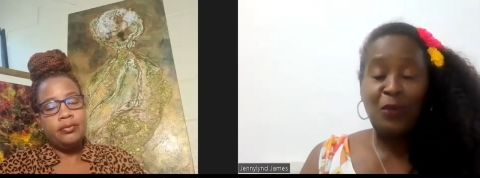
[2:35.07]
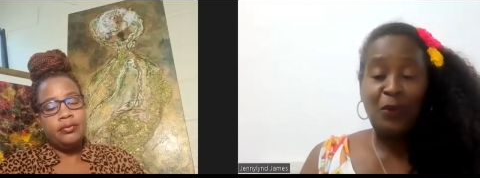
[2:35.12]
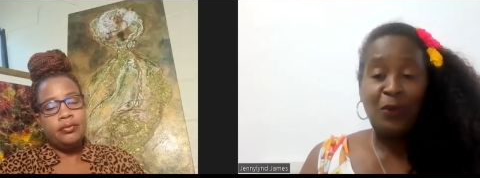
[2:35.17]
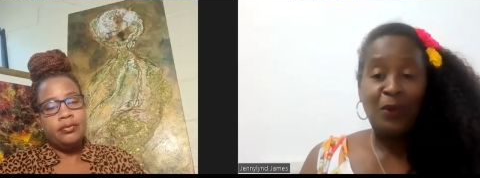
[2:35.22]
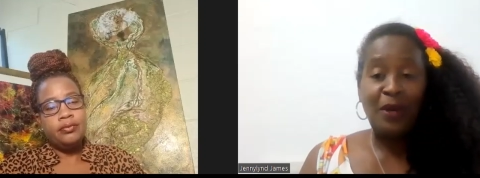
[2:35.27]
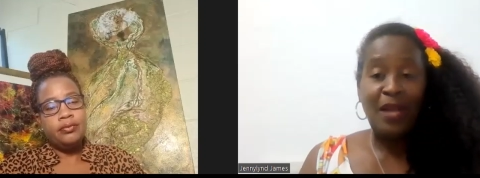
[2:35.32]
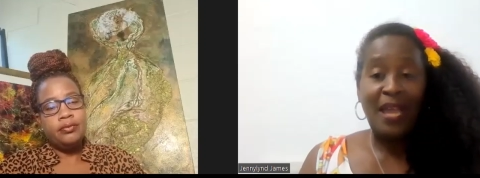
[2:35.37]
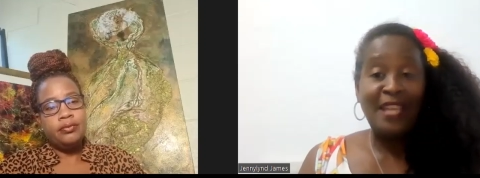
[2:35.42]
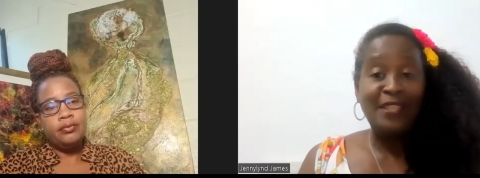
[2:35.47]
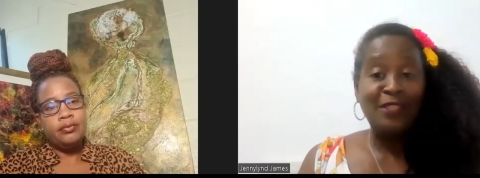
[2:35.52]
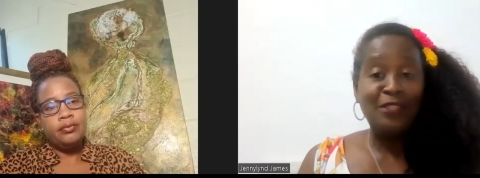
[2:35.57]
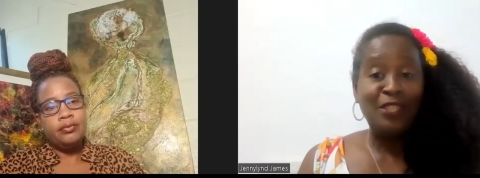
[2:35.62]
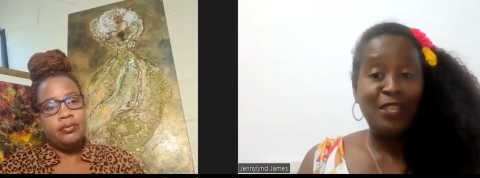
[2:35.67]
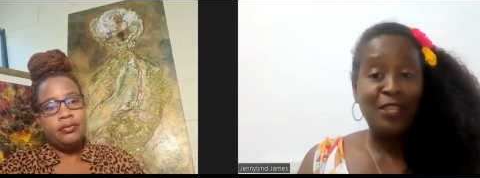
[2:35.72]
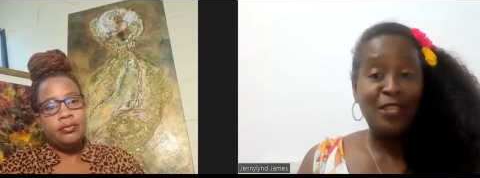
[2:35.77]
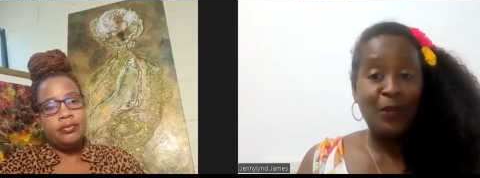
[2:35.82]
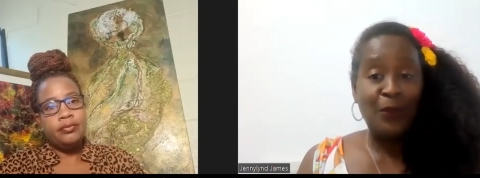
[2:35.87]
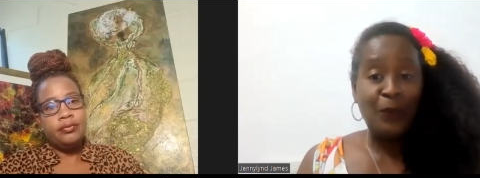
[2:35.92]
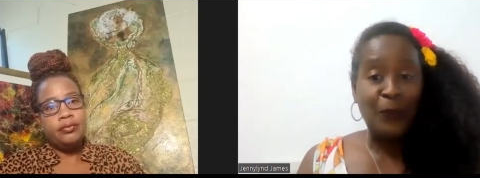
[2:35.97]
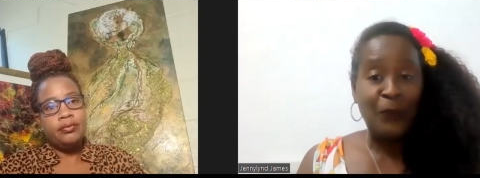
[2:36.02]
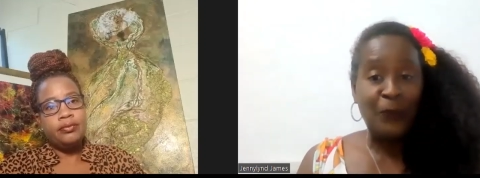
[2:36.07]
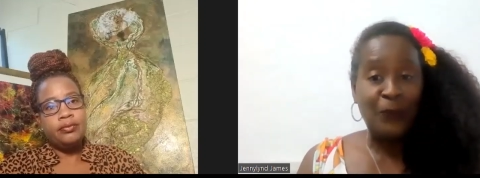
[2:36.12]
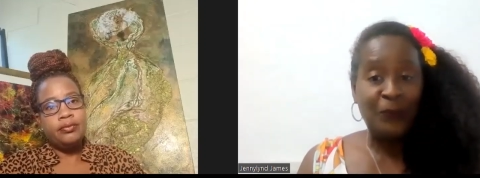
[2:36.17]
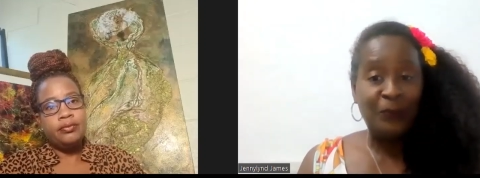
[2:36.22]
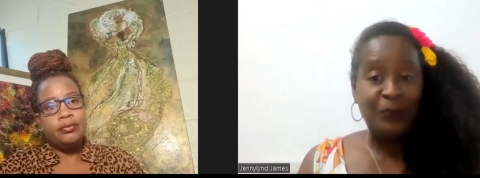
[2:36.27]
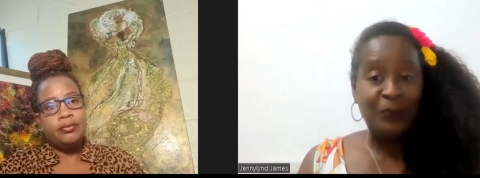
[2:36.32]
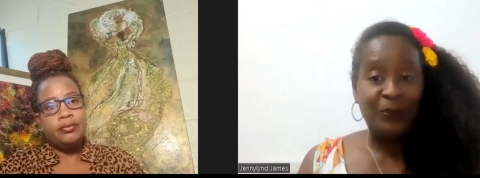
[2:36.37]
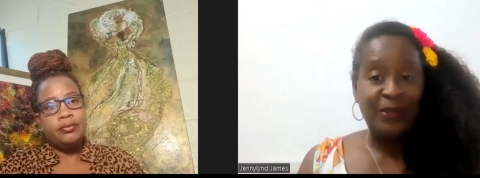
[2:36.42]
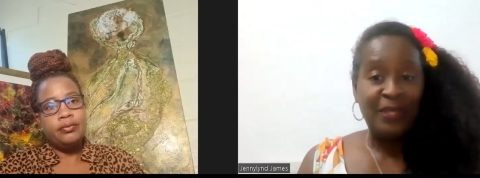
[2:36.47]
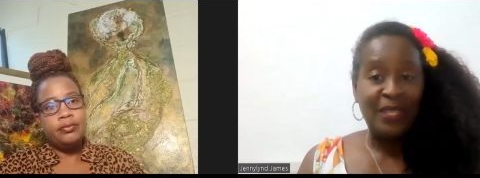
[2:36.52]
Speaker 1: your NGO
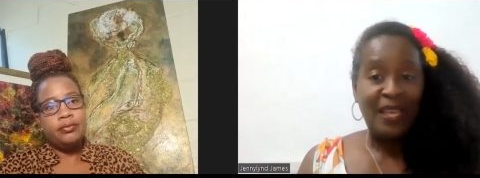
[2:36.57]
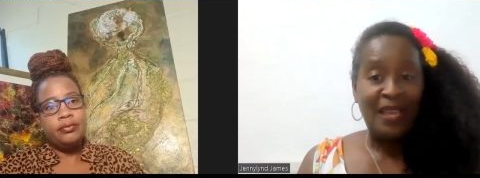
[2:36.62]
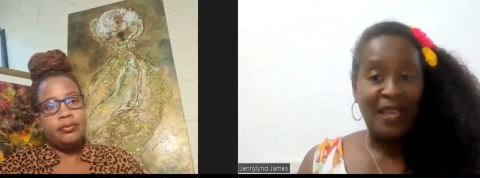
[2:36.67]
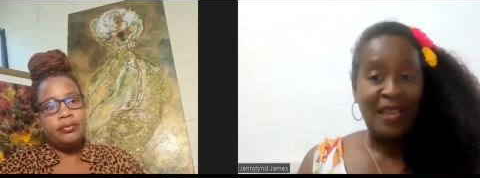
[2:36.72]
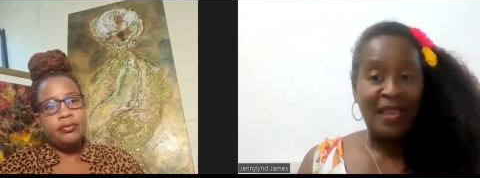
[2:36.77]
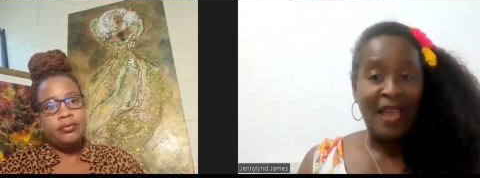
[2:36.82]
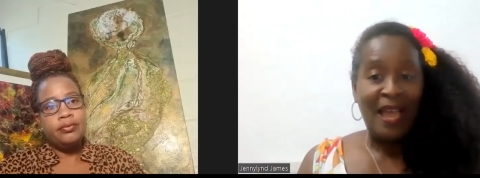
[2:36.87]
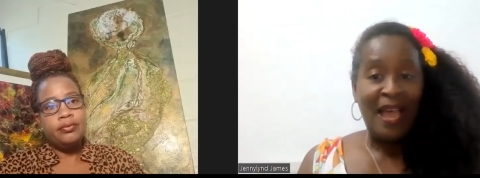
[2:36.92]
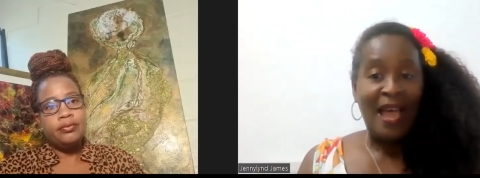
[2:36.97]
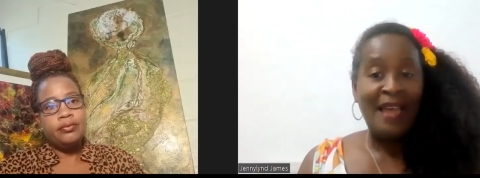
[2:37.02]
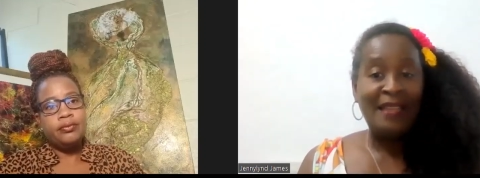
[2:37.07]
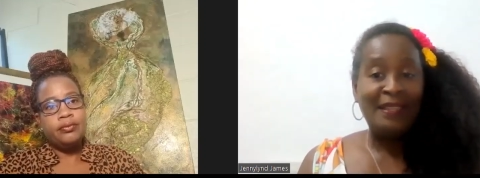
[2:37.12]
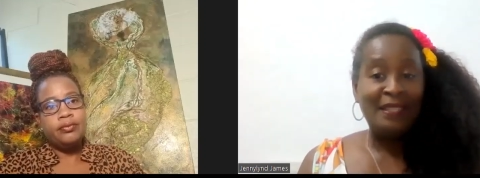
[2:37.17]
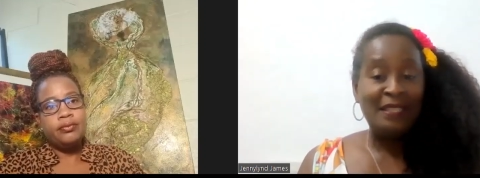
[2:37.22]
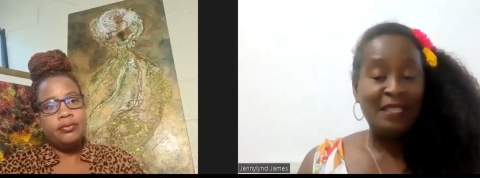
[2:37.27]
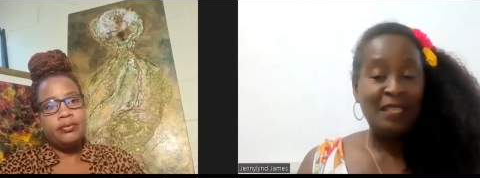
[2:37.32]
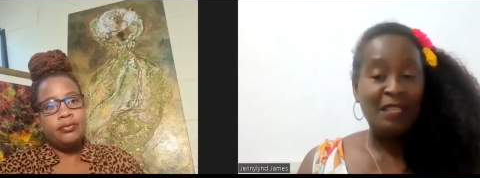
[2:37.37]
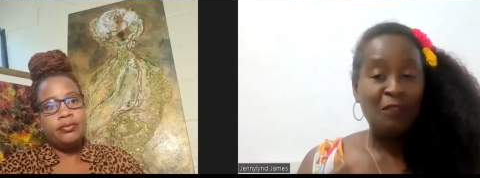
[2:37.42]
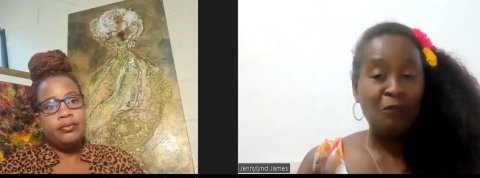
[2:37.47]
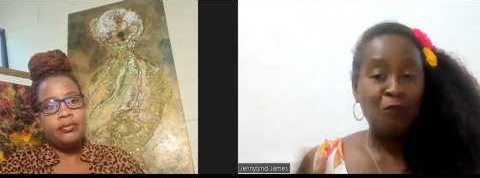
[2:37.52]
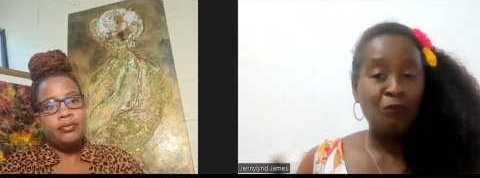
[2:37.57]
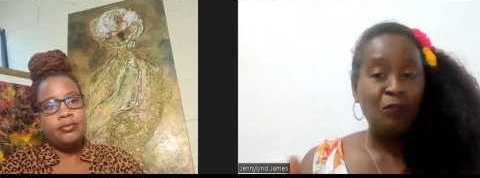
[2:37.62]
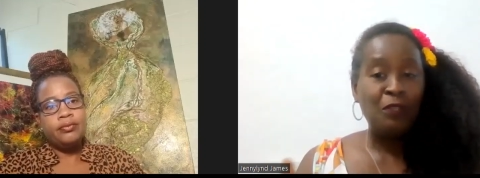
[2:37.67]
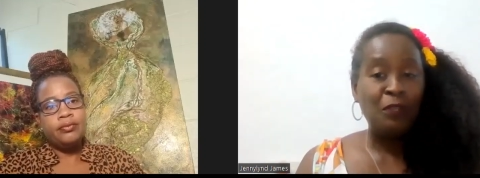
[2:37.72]
and the,